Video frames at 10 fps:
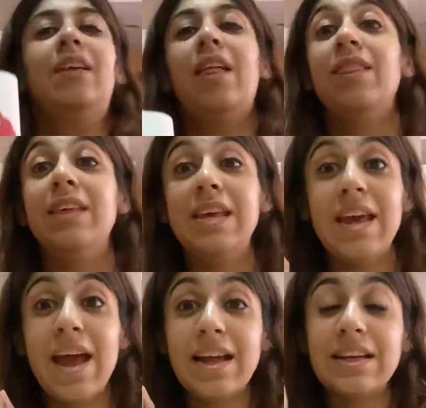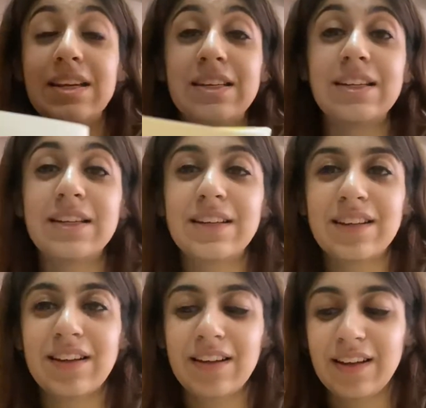The end.
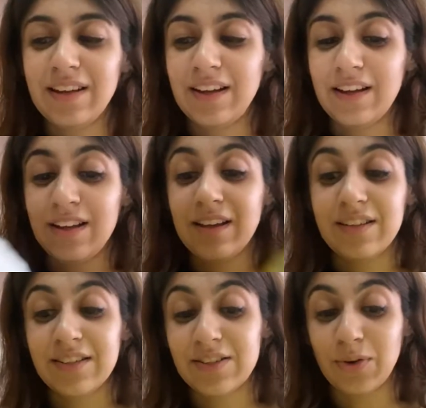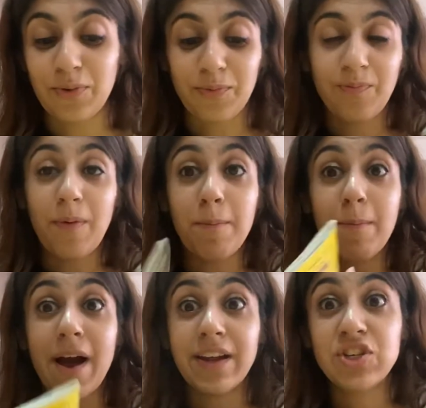So,
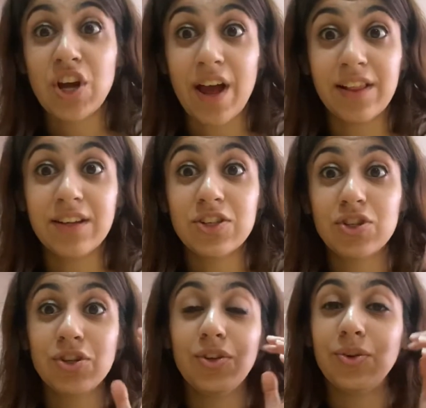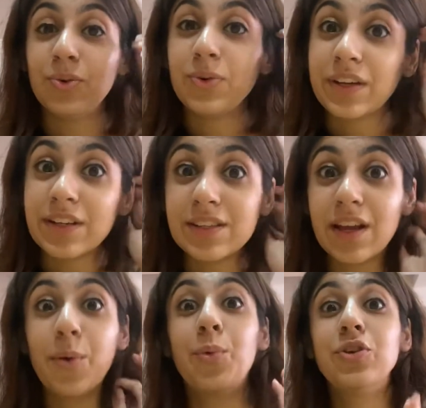my challenge to you is
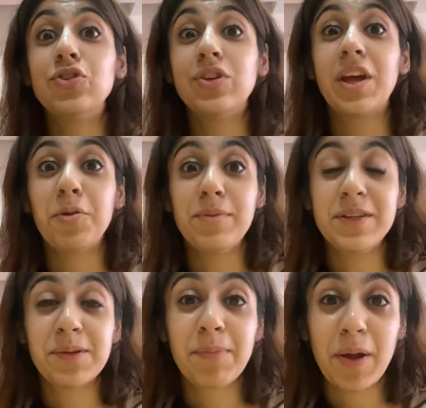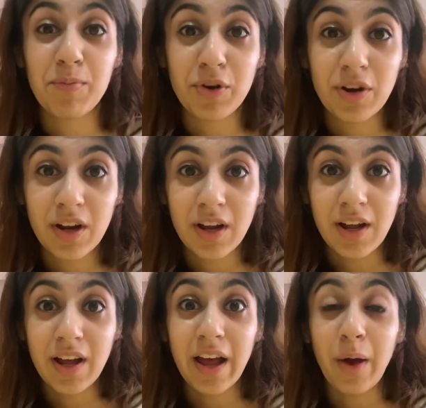I want you to get a piece of paper.
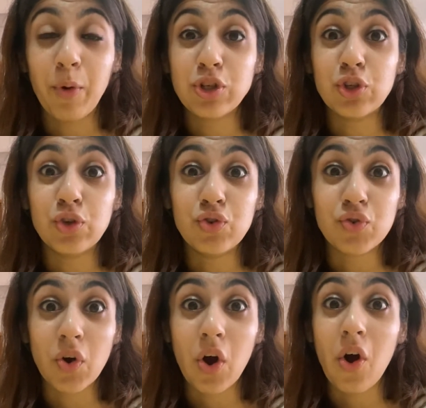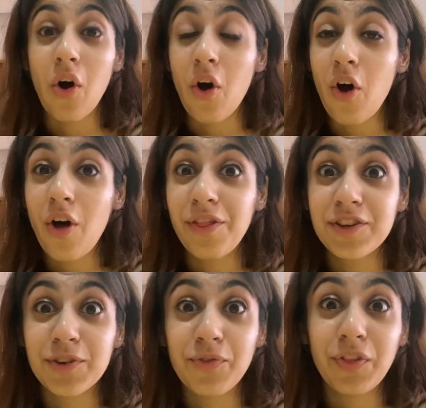I want you to draw all the
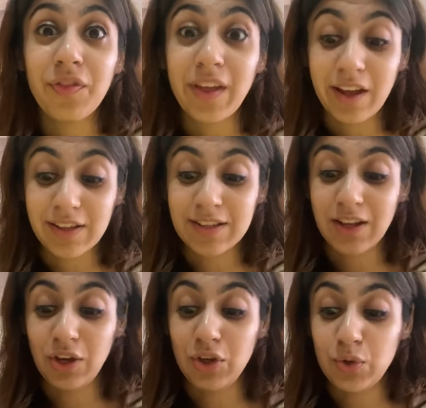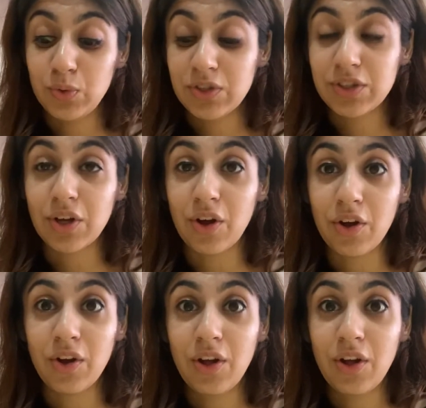different things that you saw